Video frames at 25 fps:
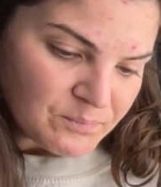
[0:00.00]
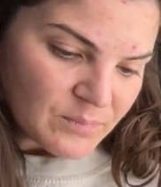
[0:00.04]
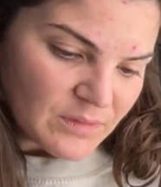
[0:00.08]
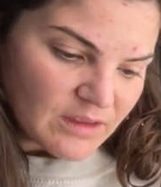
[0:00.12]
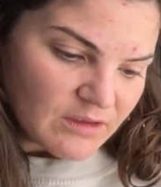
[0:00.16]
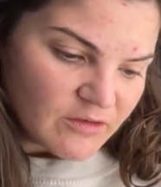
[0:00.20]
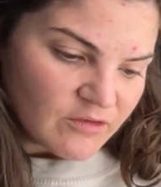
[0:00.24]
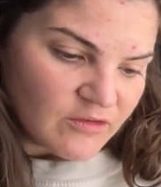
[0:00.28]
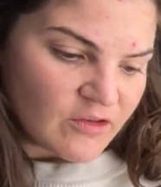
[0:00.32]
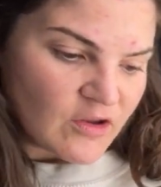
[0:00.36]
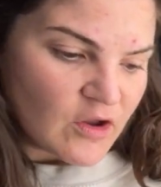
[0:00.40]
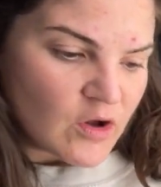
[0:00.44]

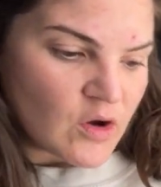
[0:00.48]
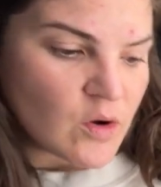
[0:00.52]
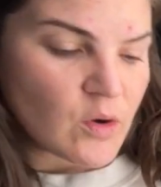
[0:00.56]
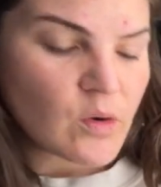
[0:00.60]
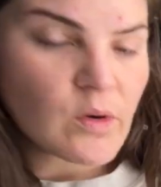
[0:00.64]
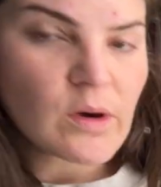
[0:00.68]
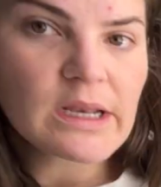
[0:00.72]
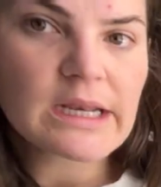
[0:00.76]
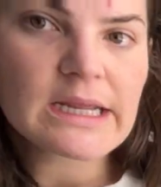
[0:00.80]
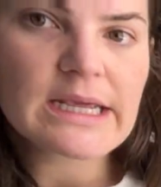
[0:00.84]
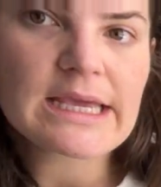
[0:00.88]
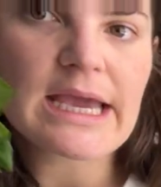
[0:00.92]
So
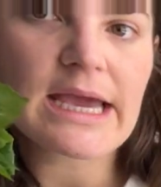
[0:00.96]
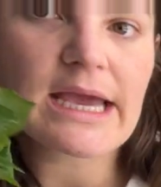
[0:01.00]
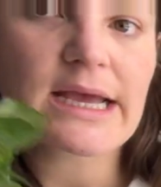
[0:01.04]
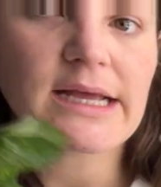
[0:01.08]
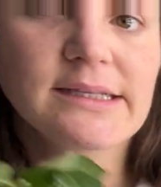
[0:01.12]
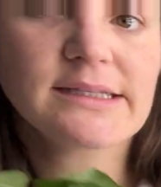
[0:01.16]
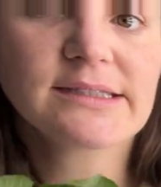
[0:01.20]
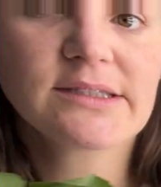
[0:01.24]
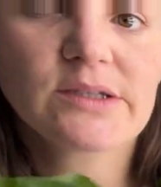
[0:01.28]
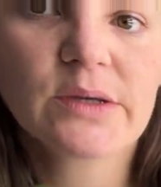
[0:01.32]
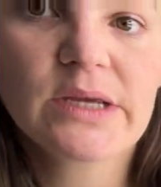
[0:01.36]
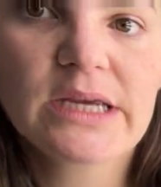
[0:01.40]

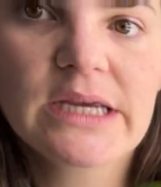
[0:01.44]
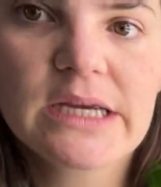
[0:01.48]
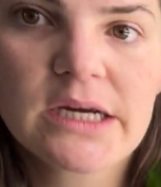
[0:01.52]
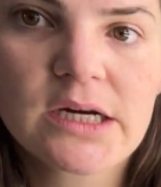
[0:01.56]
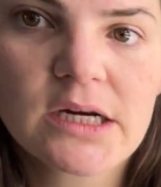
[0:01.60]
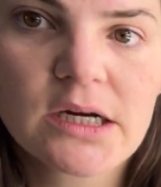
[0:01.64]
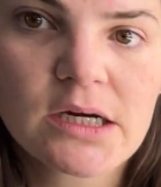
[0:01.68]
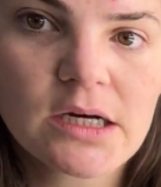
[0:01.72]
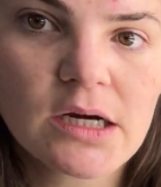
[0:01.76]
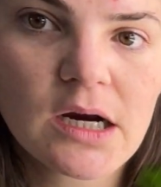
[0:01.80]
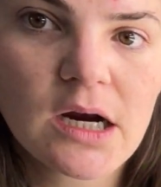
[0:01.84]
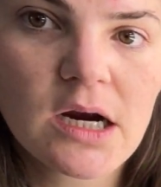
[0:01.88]

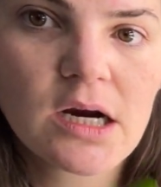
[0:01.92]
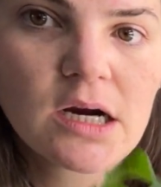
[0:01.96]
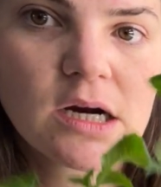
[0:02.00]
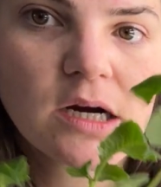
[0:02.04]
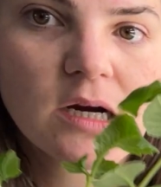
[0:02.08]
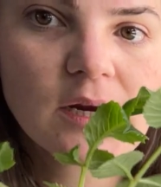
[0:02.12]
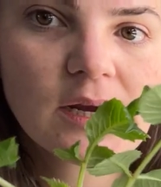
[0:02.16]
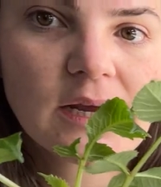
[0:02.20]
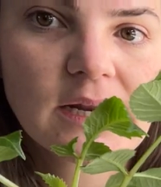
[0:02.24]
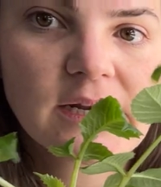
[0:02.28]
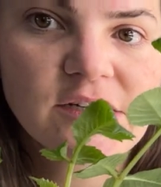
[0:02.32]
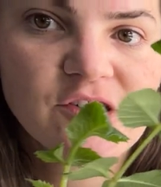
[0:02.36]
here
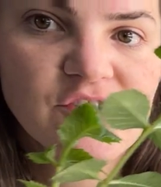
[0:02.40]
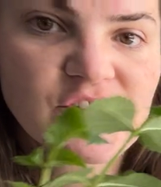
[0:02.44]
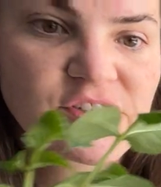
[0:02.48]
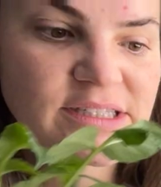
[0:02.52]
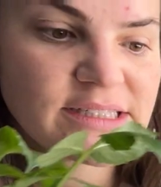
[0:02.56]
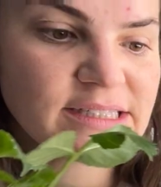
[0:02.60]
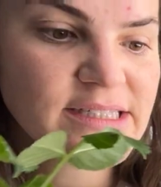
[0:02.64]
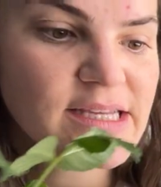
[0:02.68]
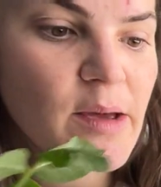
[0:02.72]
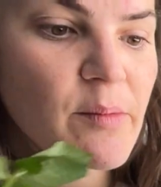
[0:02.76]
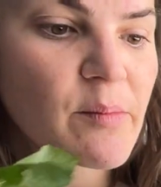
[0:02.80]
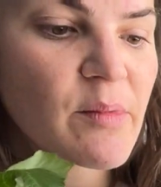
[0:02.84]
are kind of
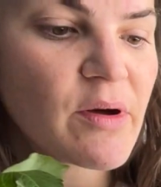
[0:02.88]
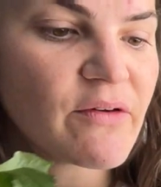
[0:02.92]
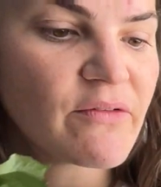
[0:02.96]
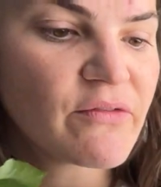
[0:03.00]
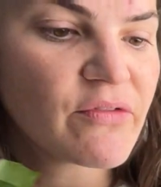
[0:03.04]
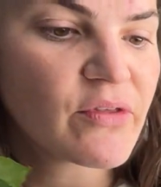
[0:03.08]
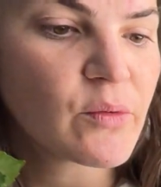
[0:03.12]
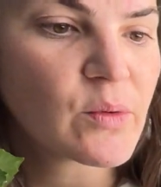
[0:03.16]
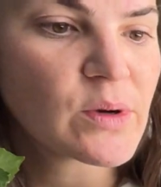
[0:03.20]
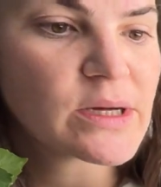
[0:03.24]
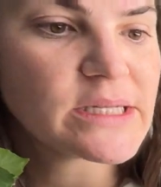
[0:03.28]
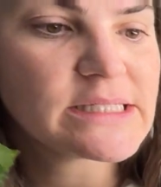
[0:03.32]
just some of
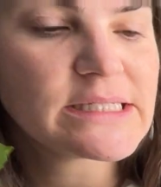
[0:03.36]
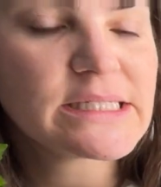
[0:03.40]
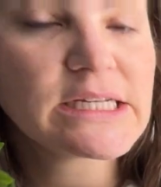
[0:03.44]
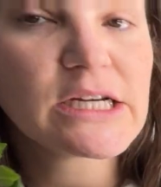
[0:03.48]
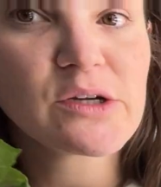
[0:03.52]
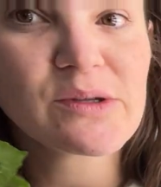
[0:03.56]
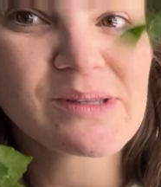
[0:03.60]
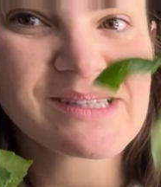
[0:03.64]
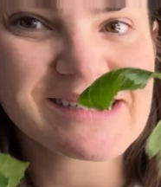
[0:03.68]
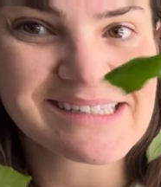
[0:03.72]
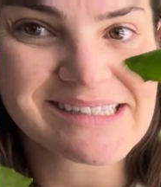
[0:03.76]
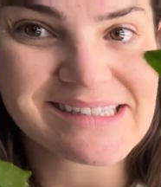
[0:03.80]
the ones
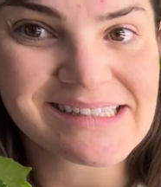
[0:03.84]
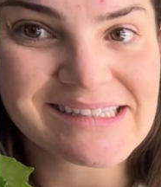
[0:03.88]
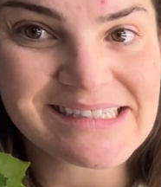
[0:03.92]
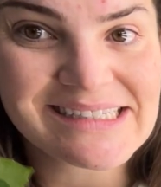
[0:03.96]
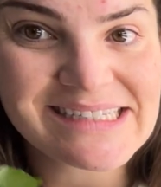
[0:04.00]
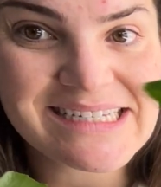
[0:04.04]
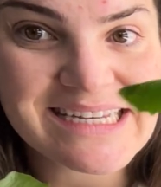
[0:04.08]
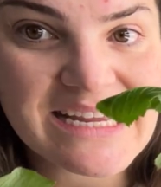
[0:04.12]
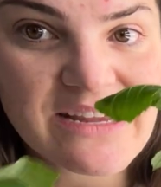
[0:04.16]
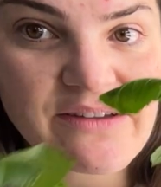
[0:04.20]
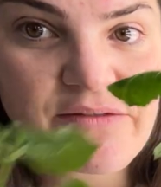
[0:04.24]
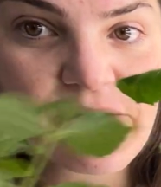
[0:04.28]
here. This is
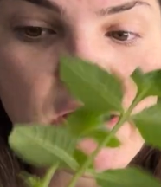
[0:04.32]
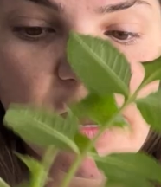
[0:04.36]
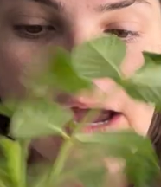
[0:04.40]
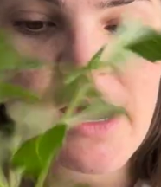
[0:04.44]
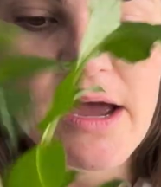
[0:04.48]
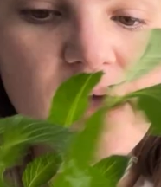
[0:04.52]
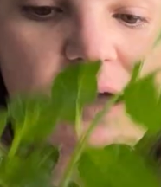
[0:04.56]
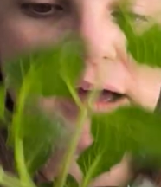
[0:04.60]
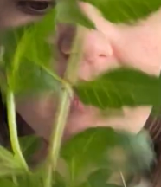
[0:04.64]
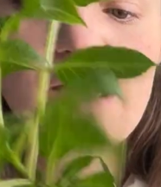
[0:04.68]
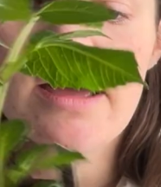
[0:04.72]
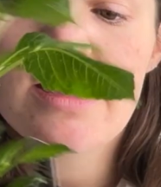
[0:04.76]

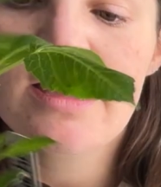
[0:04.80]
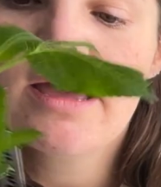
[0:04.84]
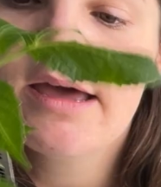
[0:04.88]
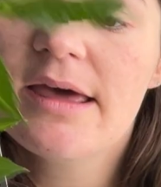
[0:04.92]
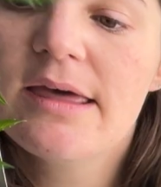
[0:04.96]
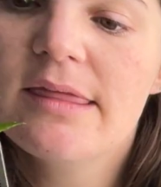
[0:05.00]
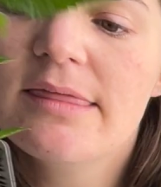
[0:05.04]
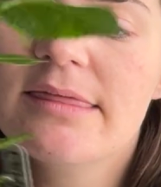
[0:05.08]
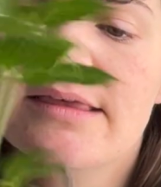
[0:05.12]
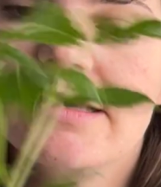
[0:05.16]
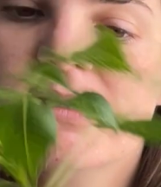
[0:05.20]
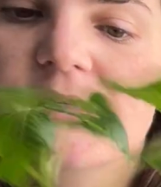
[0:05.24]
Diva,
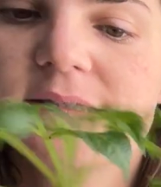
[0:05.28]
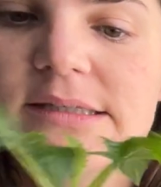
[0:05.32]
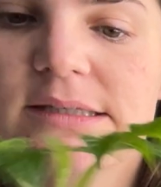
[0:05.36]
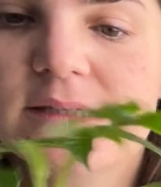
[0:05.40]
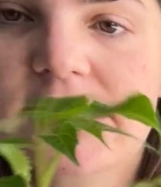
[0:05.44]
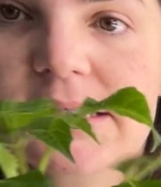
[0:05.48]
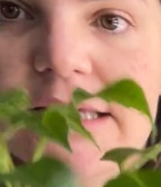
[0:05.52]
this is